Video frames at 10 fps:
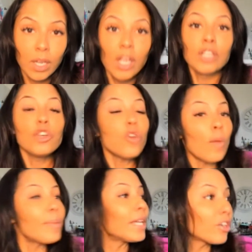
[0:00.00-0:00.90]
You gonna
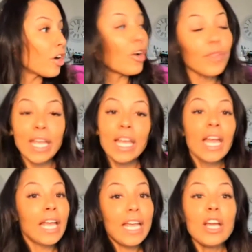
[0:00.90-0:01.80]
be the girl that
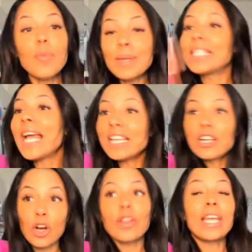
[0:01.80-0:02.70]
he gonna be dating, a
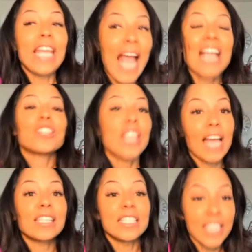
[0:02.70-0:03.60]
girl that he actually
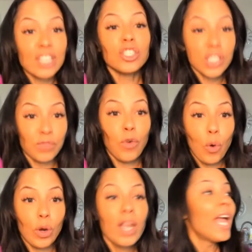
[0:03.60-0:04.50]
has intentions
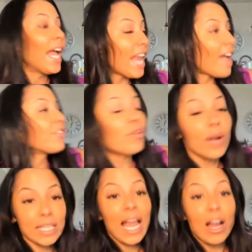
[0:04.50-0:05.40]
for, and have you
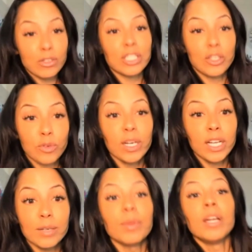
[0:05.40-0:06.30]
at the house at the
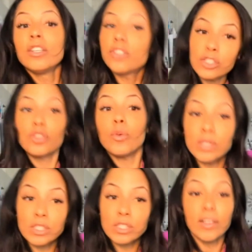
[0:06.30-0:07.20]
crib just doing
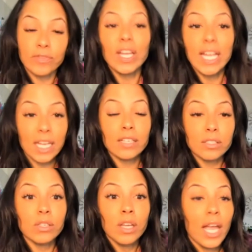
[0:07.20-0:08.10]
certain
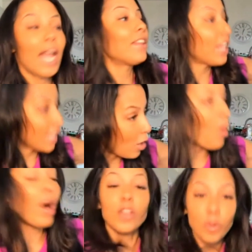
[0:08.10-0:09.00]
things, and then
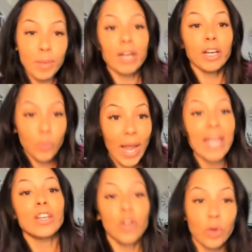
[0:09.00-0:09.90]
go on your merry way.
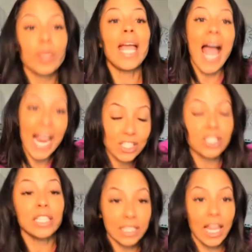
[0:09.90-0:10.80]
And the girl he
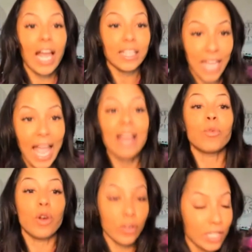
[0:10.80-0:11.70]
actually liked, that
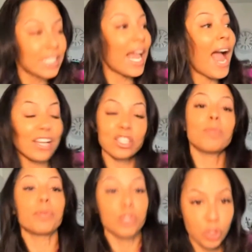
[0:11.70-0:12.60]
girl he's actually
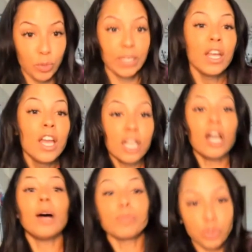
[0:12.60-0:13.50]
pursuing,
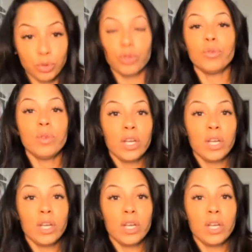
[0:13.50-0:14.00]
comes through,